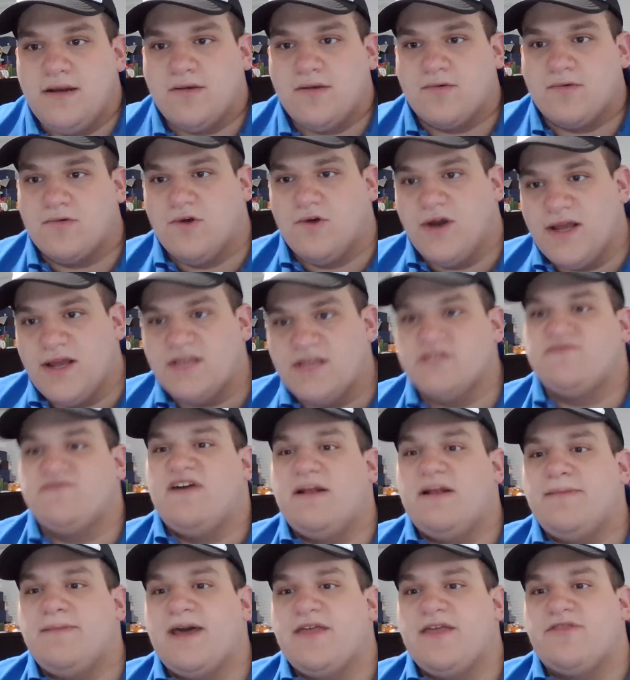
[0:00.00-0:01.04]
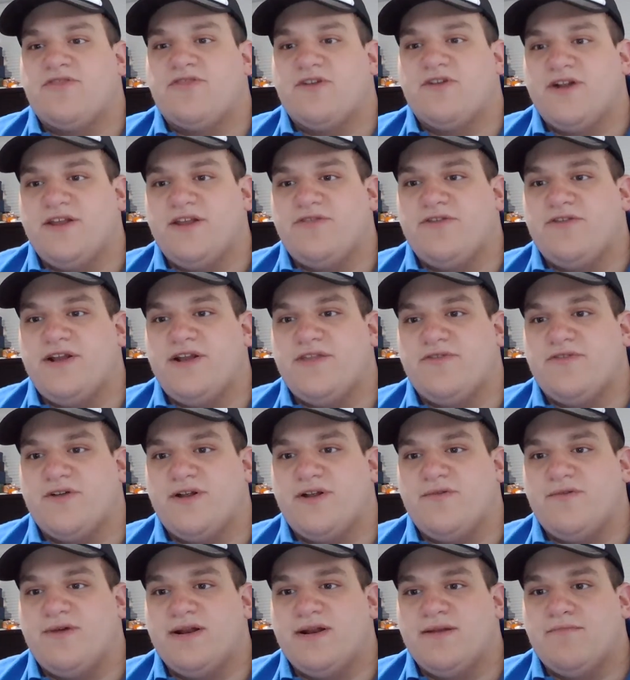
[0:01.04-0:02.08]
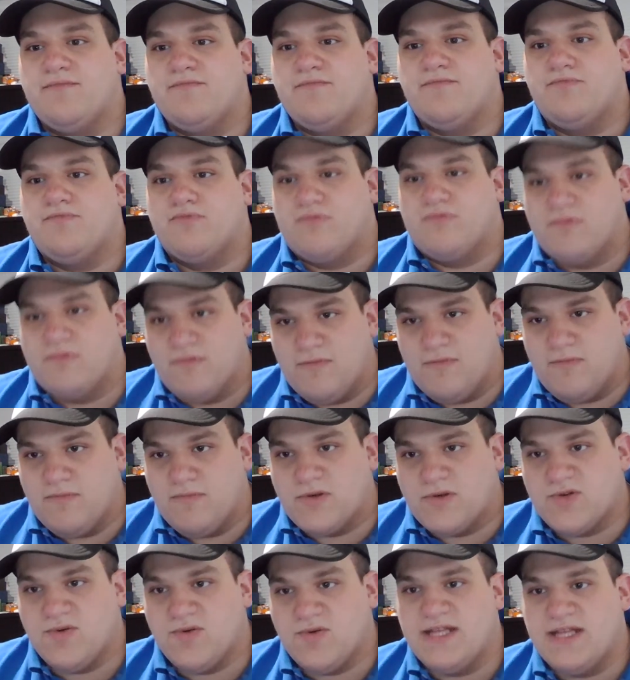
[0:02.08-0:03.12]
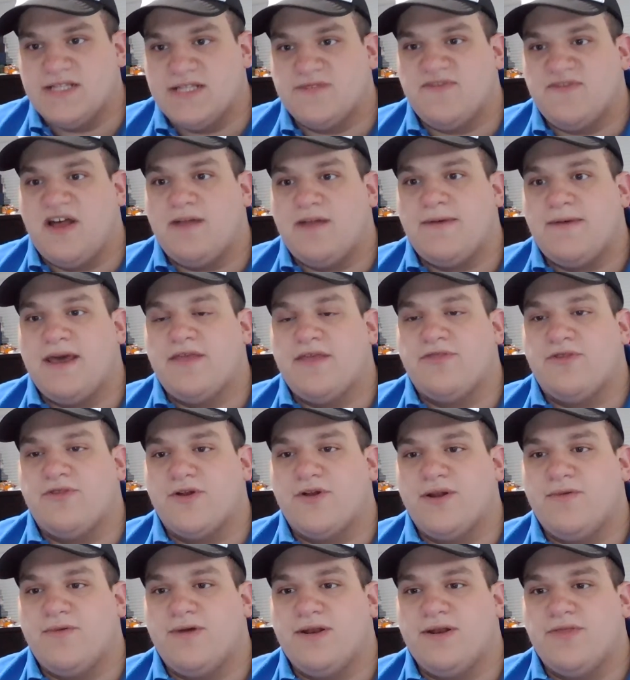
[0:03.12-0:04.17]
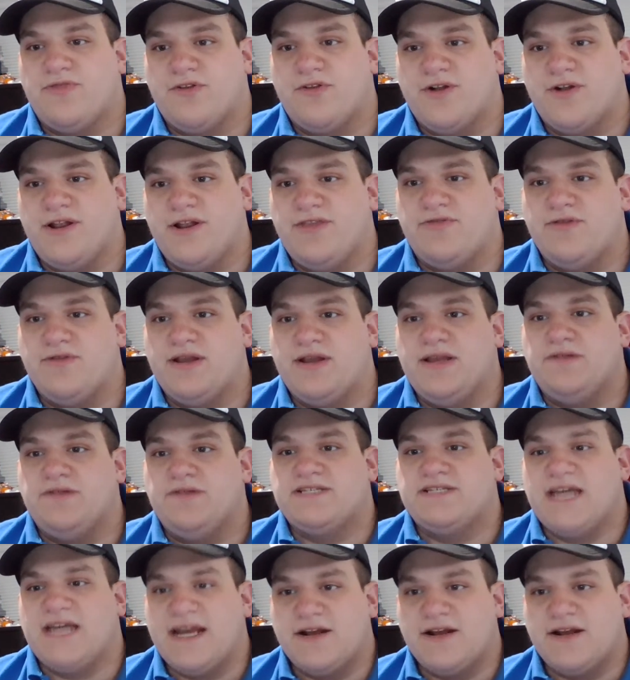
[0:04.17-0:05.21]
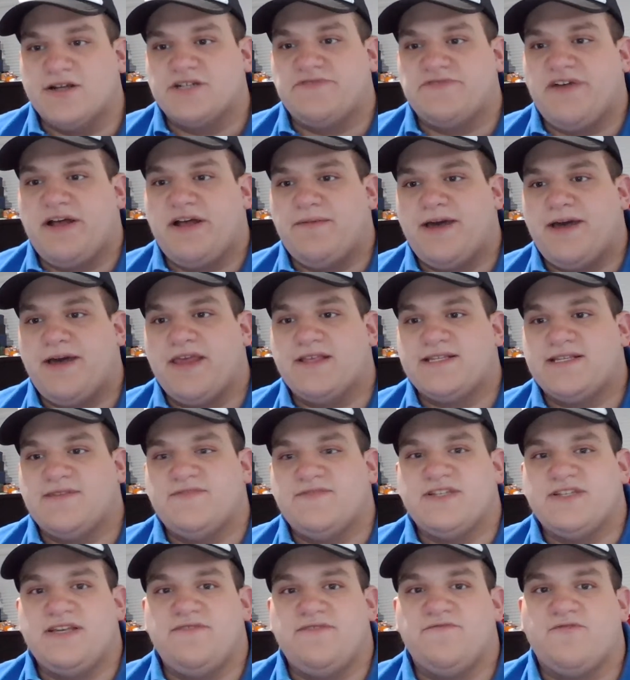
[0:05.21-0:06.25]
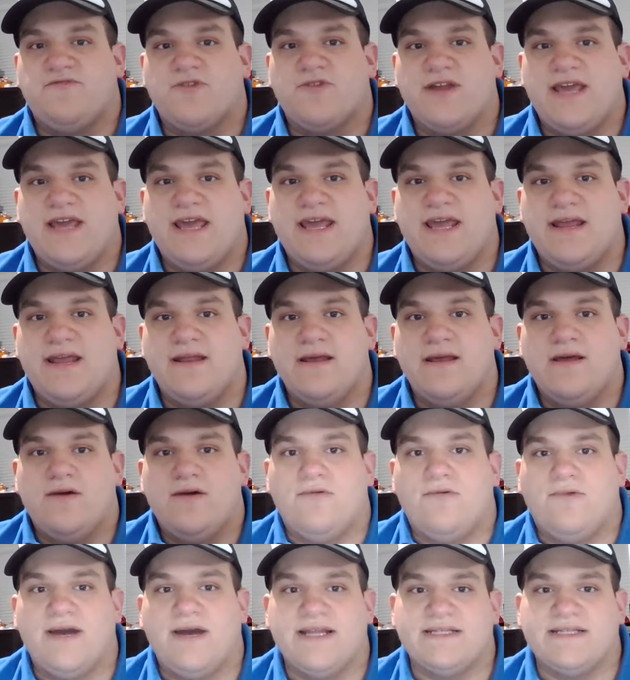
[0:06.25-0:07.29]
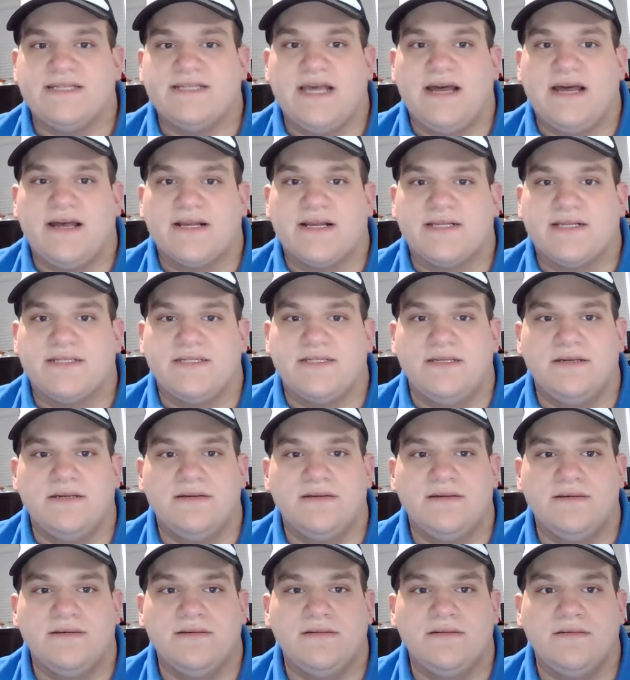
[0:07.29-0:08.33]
Royals, followed by the 33-31 Twins, followed by the 31-33 Tigers, followed by the 17-48 White Sox.